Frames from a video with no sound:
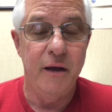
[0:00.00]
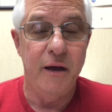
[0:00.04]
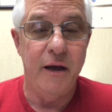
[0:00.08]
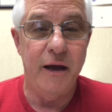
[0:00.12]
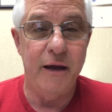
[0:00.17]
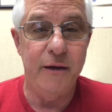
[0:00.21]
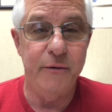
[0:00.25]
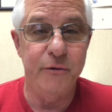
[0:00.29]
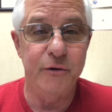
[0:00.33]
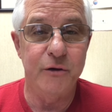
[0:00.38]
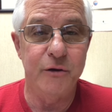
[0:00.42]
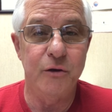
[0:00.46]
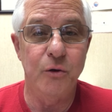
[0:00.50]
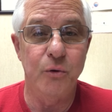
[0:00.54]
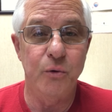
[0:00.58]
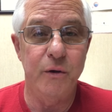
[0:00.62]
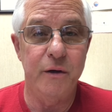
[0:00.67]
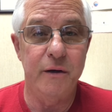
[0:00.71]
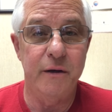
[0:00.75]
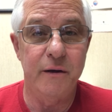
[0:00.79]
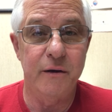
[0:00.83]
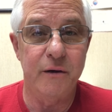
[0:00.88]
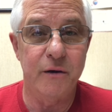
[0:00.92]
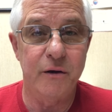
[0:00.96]
I would go
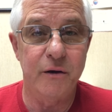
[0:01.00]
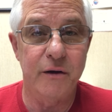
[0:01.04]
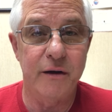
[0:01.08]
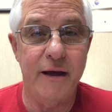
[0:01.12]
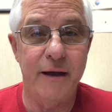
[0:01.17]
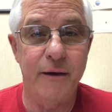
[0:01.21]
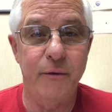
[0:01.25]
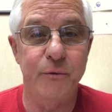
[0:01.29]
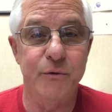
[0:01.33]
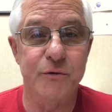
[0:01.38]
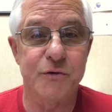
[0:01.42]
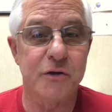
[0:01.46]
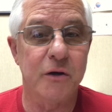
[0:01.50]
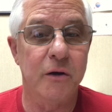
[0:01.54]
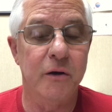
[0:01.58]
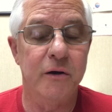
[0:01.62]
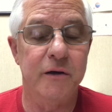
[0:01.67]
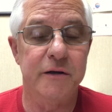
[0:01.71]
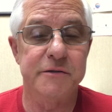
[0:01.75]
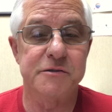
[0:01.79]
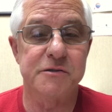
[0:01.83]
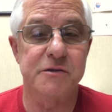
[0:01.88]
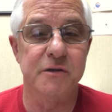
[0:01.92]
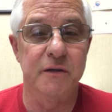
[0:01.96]
in there and I was
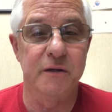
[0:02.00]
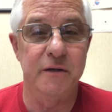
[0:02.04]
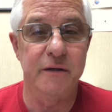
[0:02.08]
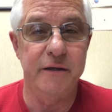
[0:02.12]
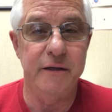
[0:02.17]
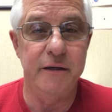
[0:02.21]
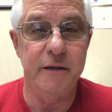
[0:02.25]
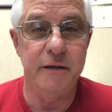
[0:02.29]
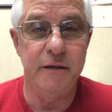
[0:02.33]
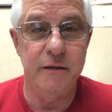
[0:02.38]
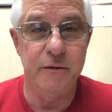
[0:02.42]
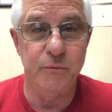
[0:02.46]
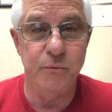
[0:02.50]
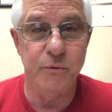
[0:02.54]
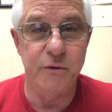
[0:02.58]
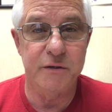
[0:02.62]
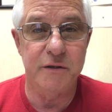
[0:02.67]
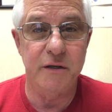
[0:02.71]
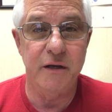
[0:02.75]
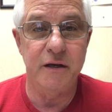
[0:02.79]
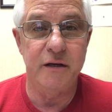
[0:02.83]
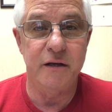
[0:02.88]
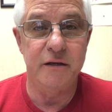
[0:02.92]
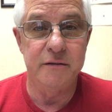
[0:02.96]
constantly in what
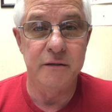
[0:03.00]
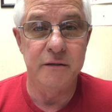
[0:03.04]
they